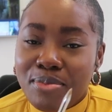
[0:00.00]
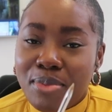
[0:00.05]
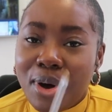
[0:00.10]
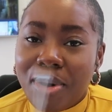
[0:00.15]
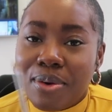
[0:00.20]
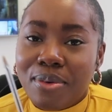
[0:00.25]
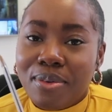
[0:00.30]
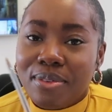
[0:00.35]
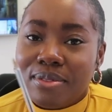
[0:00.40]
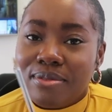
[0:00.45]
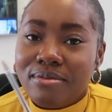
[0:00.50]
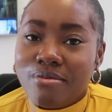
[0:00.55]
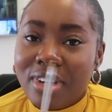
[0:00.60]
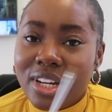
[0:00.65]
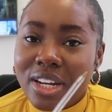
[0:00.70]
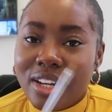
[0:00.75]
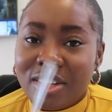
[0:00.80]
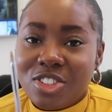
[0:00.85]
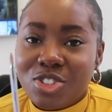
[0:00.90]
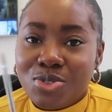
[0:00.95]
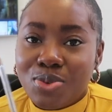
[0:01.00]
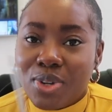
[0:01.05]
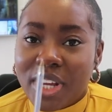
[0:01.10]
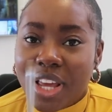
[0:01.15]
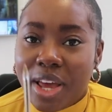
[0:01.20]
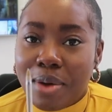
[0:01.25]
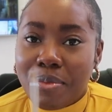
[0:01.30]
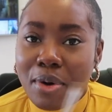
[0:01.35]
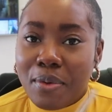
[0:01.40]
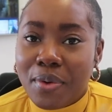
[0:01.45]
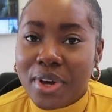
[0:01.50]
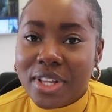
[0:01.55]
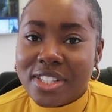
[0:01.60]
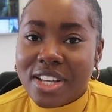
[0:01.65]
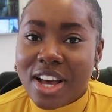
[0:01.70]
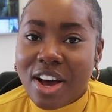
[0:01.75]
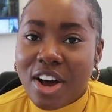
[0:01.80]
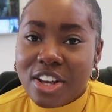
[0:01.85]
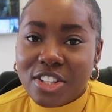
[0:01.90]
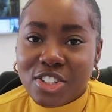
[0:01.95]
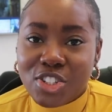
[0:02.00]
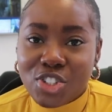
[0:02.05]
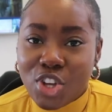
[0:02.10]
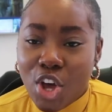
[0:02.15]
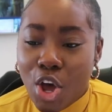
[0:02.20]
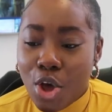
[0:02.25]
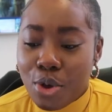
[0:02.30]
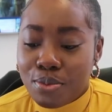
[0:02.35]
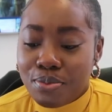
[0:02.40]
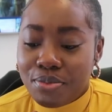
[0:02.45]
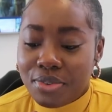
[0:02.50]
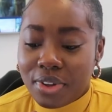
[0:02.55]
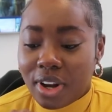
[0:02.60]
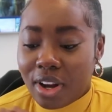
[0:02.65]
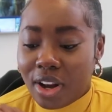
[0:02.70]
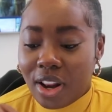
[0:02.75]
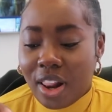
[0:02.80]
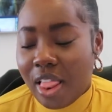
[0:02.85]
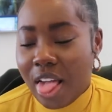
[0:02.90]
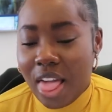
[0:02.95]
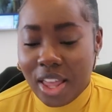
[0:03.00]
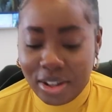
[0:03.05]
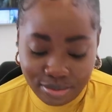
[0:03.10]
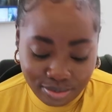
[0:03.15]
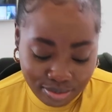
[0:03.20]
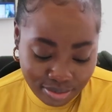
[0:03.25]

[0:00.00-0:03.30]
but when I just wanna get my words out, I just go put a lot.